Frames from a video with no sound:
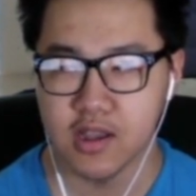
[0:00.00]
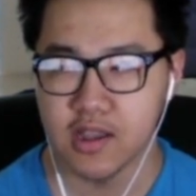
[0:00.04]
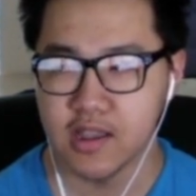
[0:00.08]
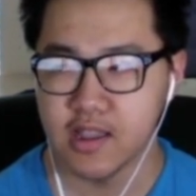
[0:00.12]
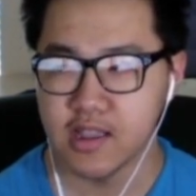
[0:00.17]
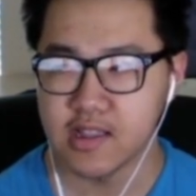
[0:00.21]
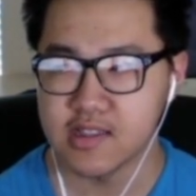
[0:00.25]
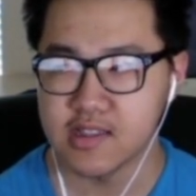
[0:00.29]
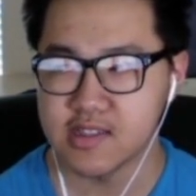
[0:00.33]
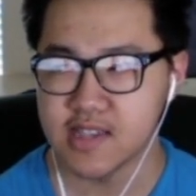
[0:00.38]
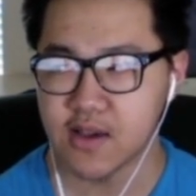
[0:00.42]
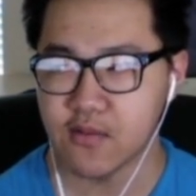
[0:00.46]

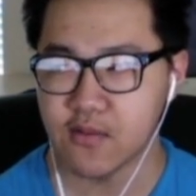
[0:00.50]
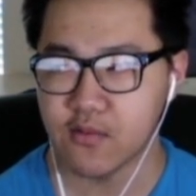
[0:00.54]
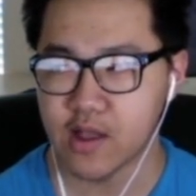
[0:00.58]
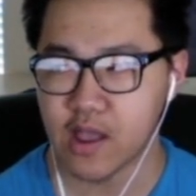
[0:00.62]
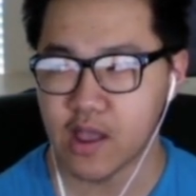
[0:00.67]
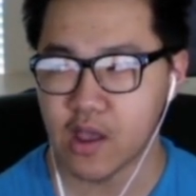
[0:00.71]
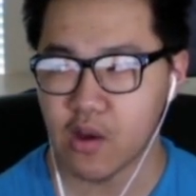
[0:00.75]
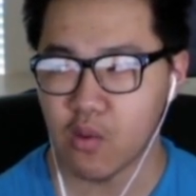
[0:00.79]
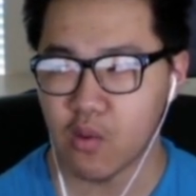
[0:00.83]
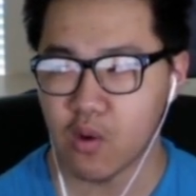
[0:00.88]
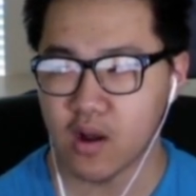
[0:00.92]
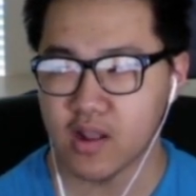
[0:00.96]
instead of what
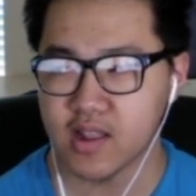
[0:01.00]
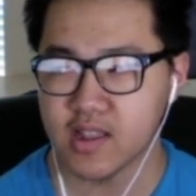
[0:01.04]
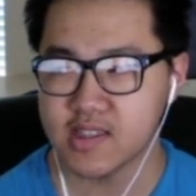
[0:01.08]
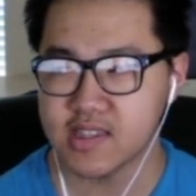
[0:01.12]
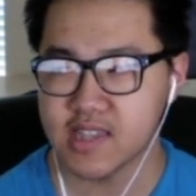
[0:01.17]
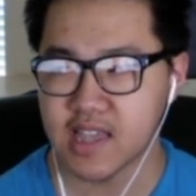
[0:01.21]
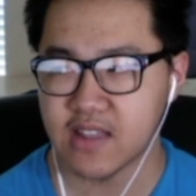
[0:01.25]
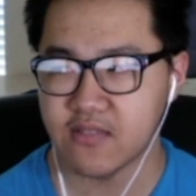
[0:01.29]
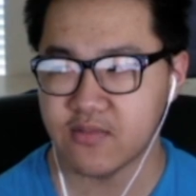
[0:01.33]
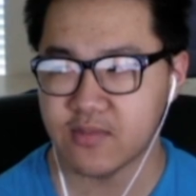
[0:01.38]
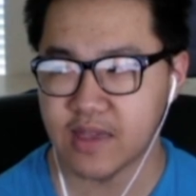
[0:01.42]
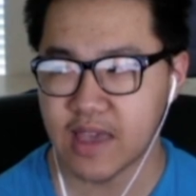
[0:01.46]
I wanted
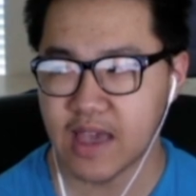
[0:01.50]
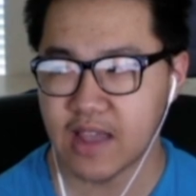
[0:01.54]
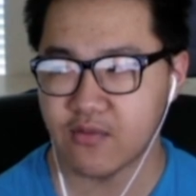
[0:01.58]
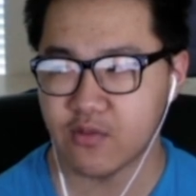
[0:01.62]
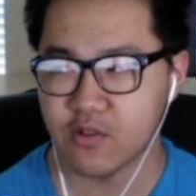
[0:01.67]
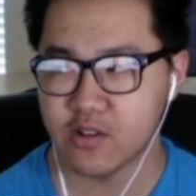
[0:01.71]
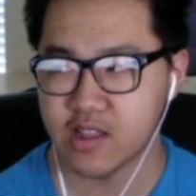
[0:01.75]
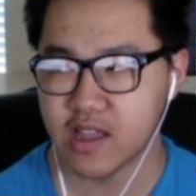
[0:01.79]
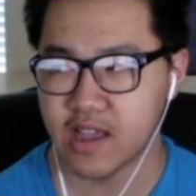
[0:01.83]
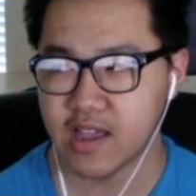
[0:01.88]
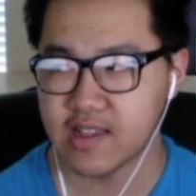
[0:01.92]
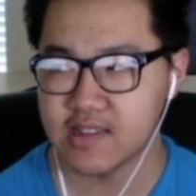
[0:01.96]
to be
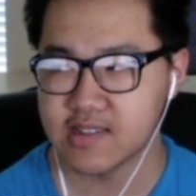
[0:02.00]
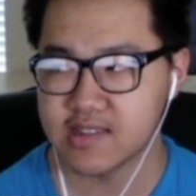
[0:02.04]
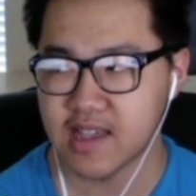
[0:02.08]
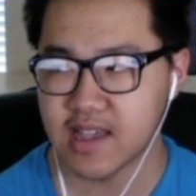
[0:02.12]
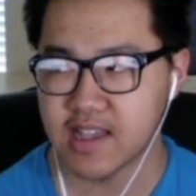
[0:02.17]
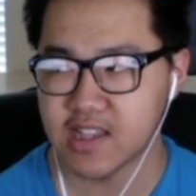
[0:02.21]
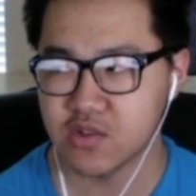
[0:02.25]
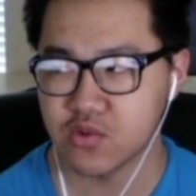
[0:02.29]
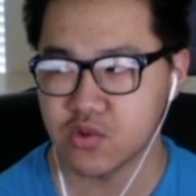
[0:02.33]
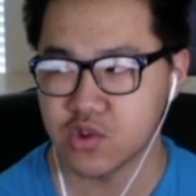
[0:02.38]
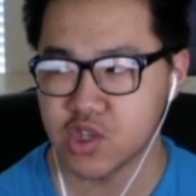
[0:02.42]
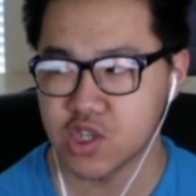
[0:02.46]
advertised
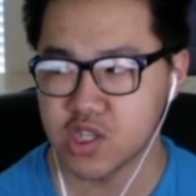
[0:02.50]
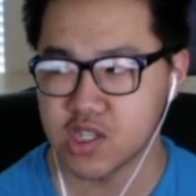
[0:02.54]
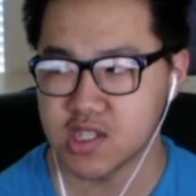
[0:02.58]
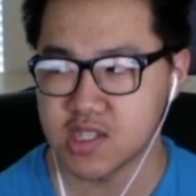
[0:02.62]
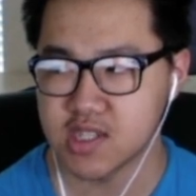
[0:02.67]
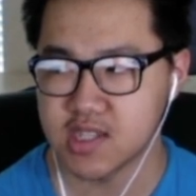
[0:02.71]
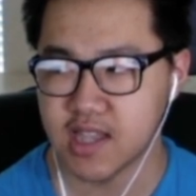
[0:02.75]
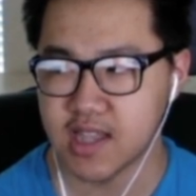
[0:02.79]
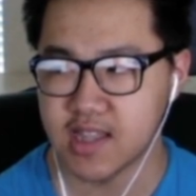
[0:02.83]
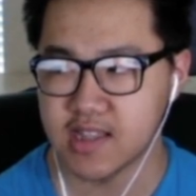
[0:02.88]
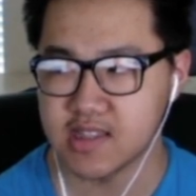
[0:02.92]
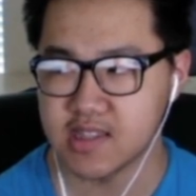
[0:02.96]
as, which is
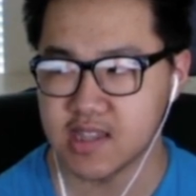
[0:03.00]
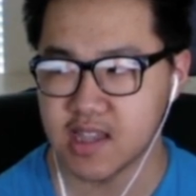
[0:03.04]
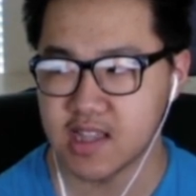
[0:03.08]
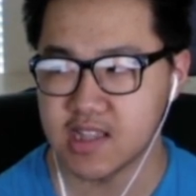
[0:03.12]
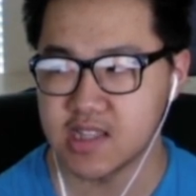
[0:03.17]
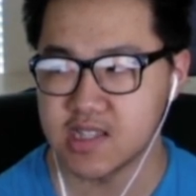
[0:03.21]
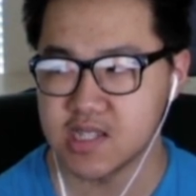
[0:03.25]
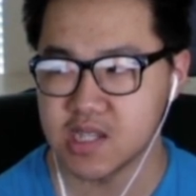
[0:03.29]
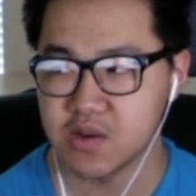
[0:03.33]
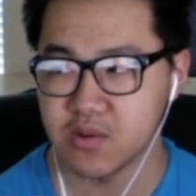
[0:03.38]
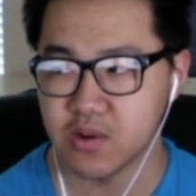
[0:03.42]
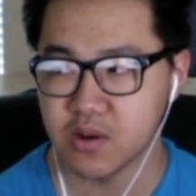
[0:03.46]

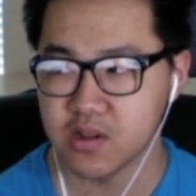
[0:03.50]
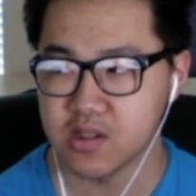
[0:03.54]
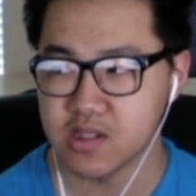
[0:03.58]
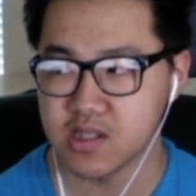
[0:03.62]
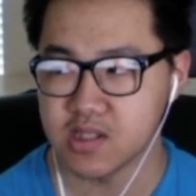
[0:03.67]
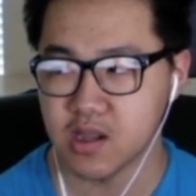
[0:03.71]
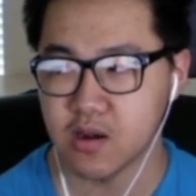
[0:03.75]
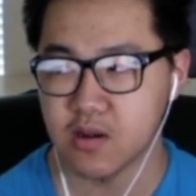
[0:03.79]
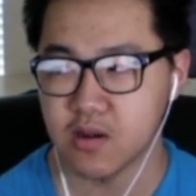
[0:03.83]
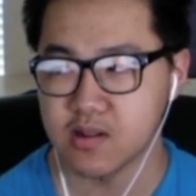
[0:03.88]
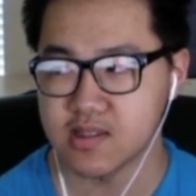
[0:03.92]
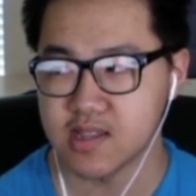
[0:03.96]

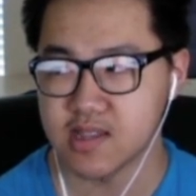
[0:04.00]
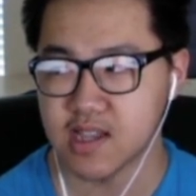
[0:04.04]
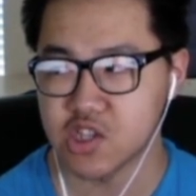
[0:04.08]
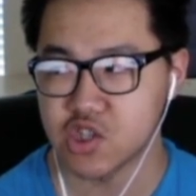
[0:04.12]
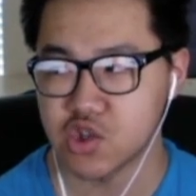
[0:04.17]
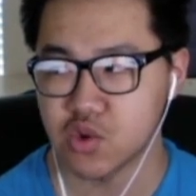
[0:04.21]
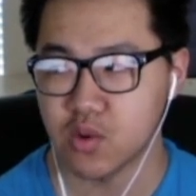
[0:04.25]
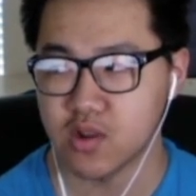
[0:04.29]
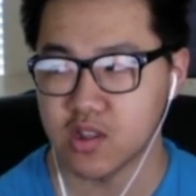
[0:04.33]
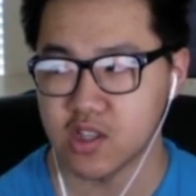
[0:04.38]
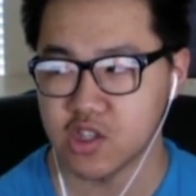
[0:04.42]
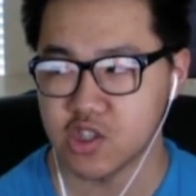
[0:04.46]

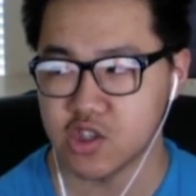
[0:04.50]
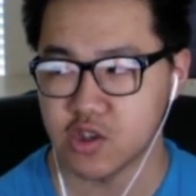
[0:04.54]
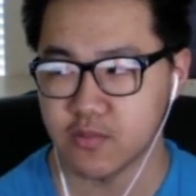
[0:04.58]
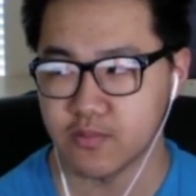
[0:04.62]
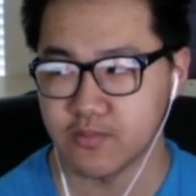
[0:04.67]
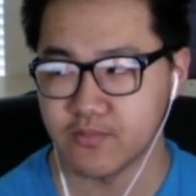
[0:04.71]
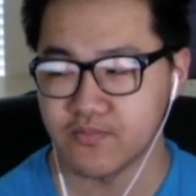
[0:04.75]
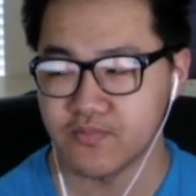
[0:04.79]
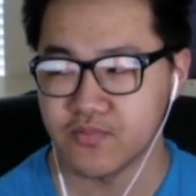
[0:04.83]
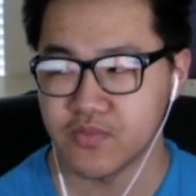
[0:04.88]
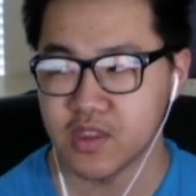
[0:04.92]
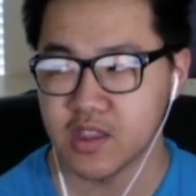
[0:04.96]
10.10.0.0/22.
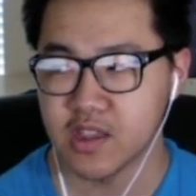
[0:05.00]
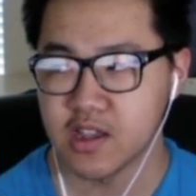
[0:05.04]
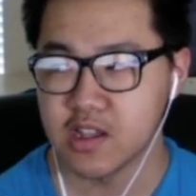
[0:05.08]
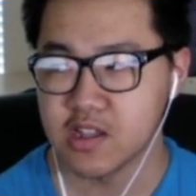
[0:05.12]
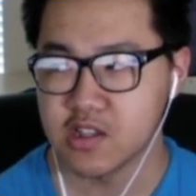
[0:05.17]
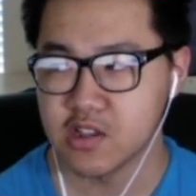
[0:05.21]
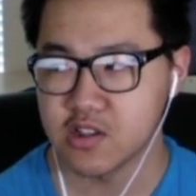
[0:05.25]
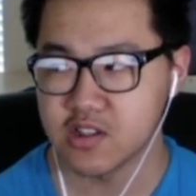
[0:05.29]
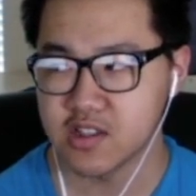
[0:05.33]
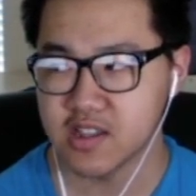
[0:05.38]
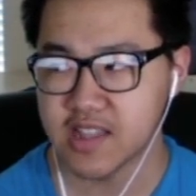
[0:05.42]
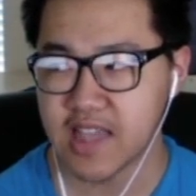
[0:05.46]

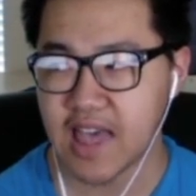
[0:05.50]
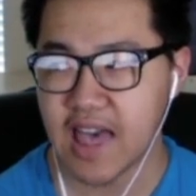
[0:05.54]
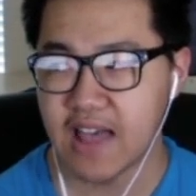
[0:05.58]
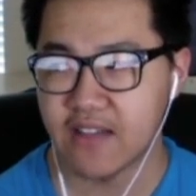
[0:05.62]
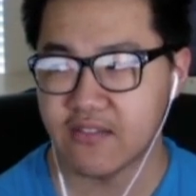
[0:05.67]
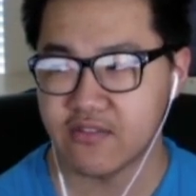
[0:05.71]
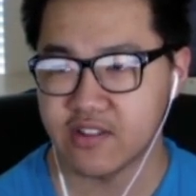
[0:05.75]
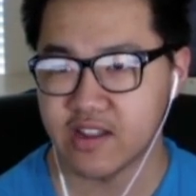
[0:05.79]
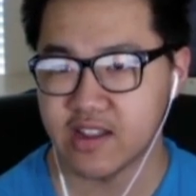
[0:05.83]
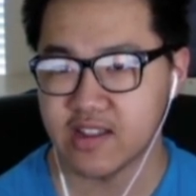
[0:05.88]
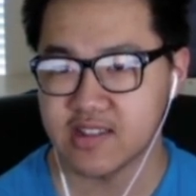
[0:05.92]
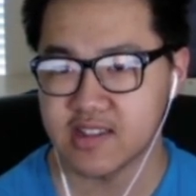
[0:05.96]
So it's going to
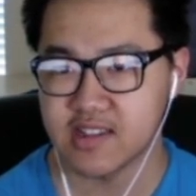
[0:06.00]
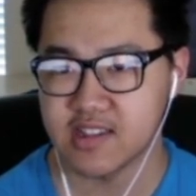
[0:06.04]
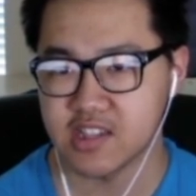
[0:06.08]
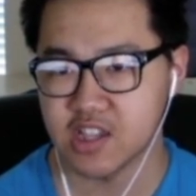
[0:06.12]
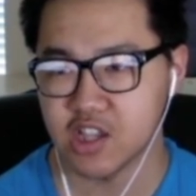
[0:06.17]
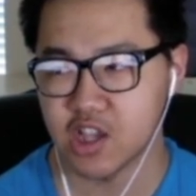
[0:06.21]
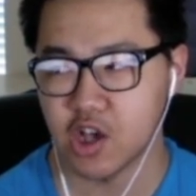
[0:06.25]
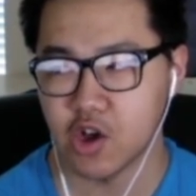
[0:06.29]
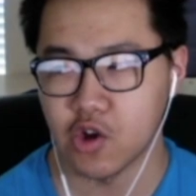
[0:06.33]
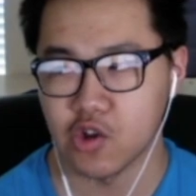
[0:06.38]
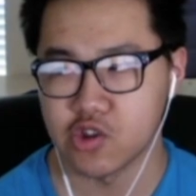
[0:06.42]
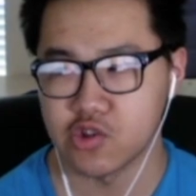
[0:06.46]
advertise as a
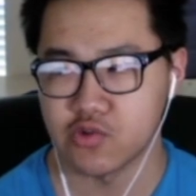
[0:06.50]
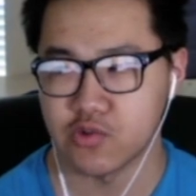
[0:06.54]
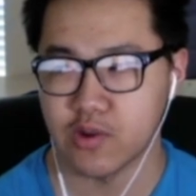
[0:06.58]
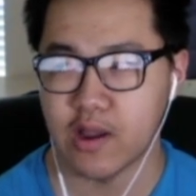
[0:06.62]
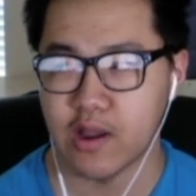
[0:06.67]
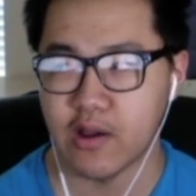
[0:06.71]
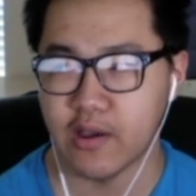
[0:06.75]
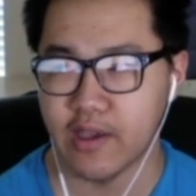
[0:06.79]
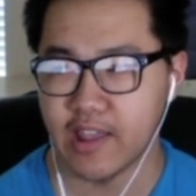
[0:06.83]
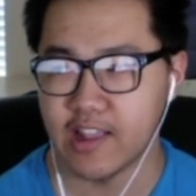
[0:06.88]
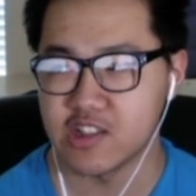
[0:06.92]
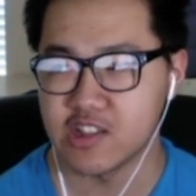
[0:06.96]
host
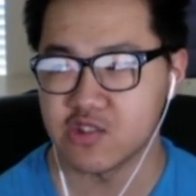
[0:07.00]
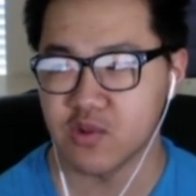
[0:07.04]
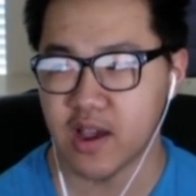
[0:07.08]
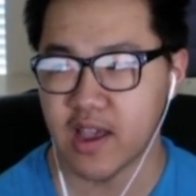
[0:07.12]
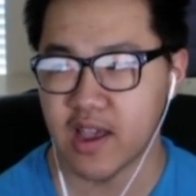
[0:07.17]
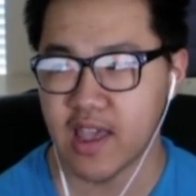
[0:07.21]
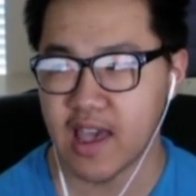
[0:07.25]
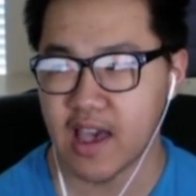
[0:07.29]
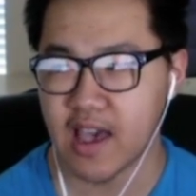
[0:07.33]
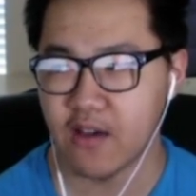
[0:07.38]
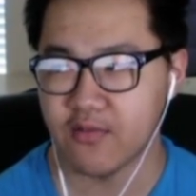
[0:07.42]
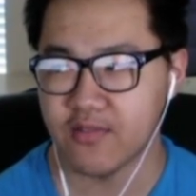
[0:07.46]
route, hence why
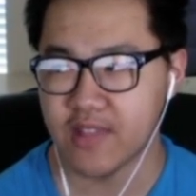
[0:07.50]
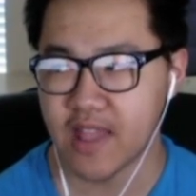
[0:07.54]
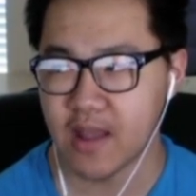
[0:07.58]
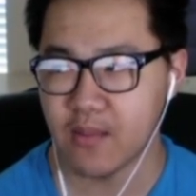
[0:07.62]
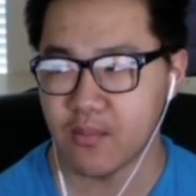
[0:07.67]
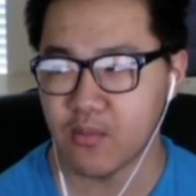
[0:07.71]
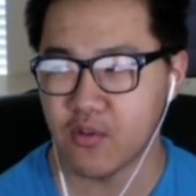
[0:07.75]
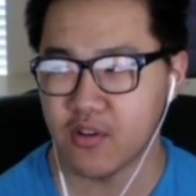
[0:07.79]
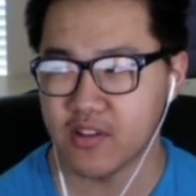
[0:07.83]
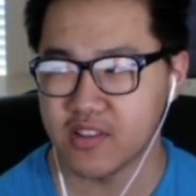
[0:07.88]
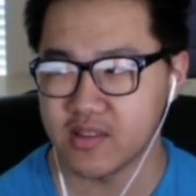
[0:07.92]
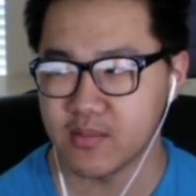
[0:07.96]
I have that
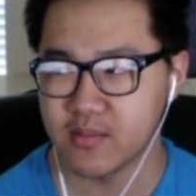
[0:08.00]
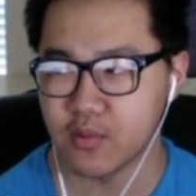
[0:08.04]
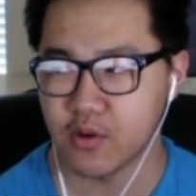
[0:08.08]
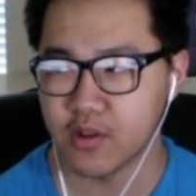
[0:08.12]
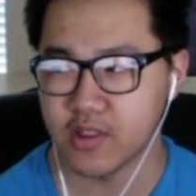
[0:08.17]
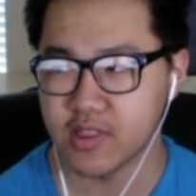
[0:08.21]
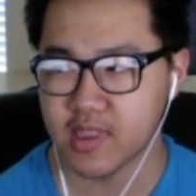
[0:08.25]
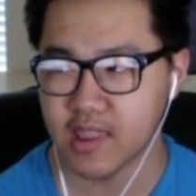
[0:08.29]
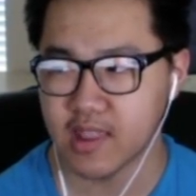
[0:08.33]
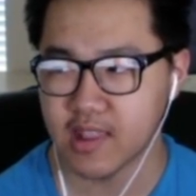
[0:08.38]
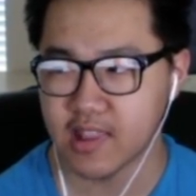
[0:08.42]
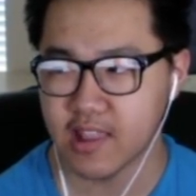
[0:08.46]

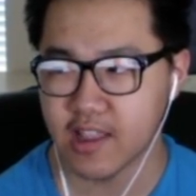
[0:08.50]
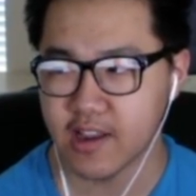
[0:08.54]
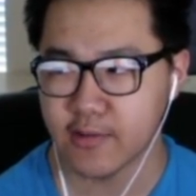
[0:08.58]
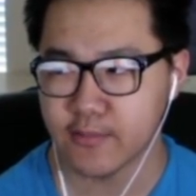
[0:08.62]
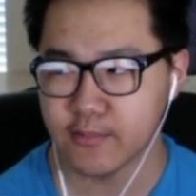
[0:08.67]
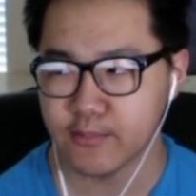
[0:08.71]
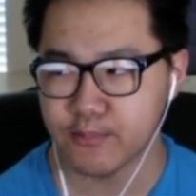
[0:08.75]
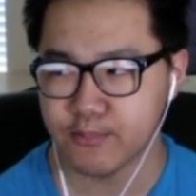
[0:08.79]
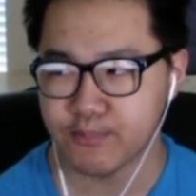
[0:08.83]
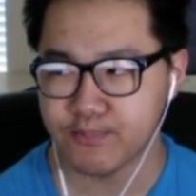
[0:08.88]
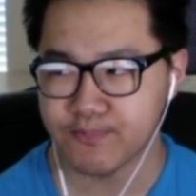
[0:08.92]
point-to-point thing there.